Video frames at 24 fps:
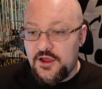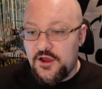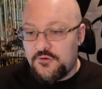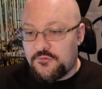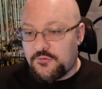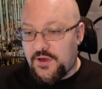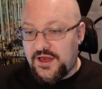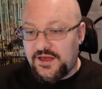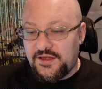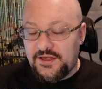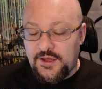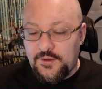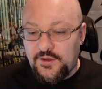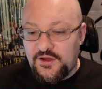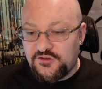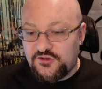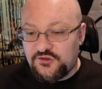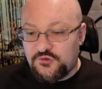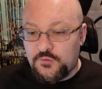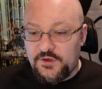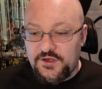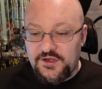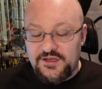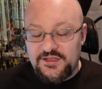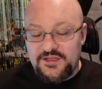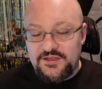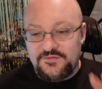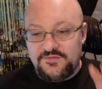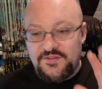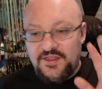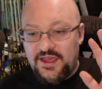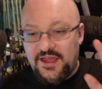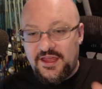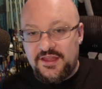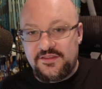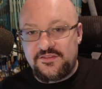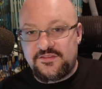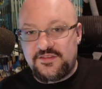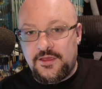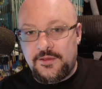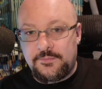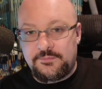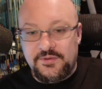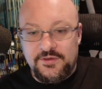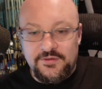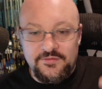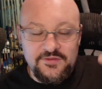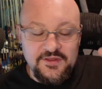Right now, I just wanted to give the heads
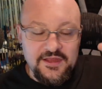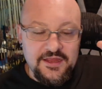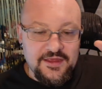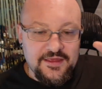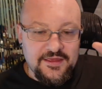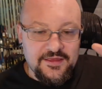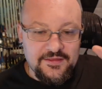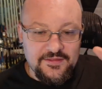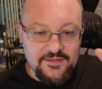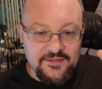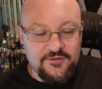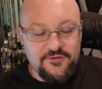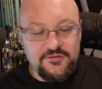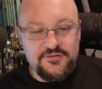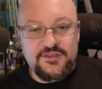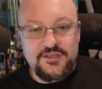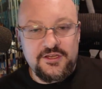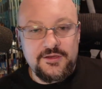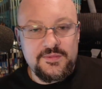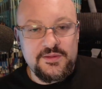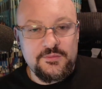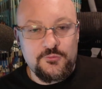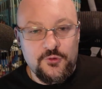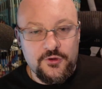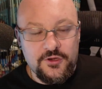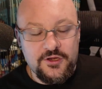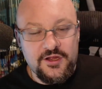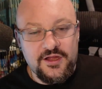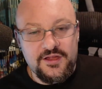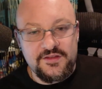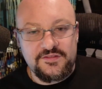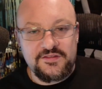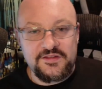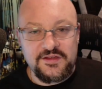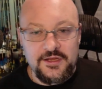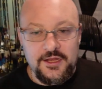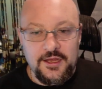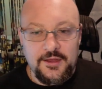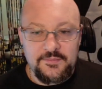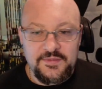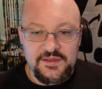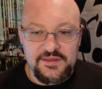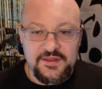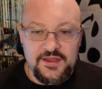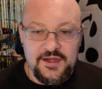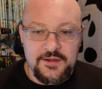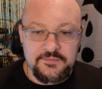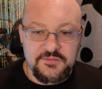up of there's going to be more content
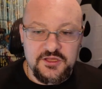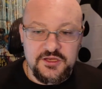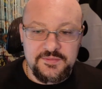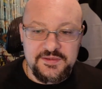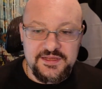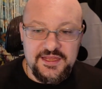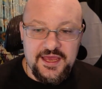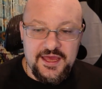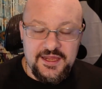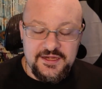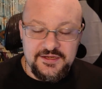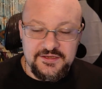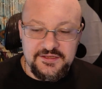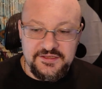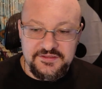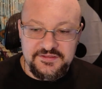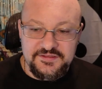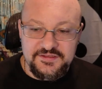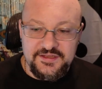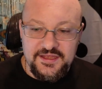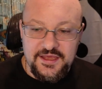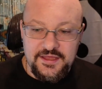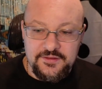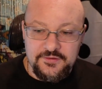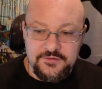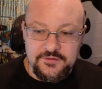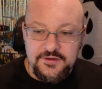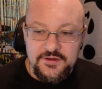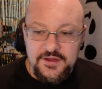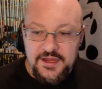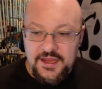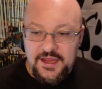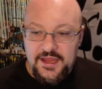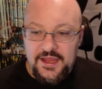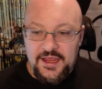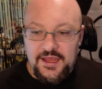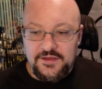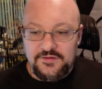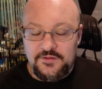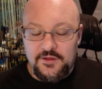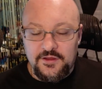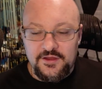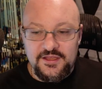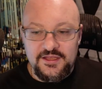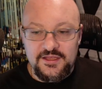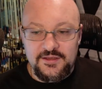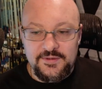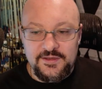coming that I'm going to be editing together and
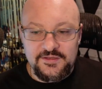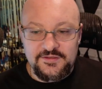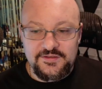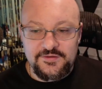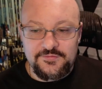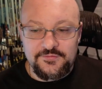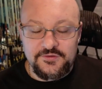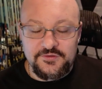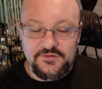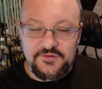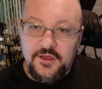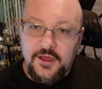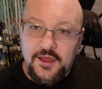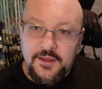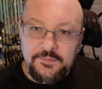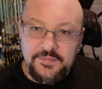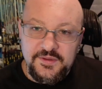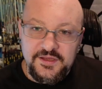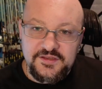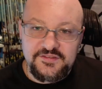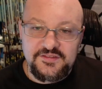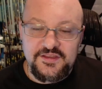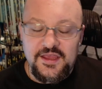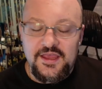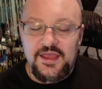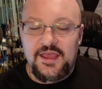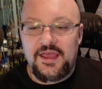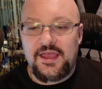talking about different topics,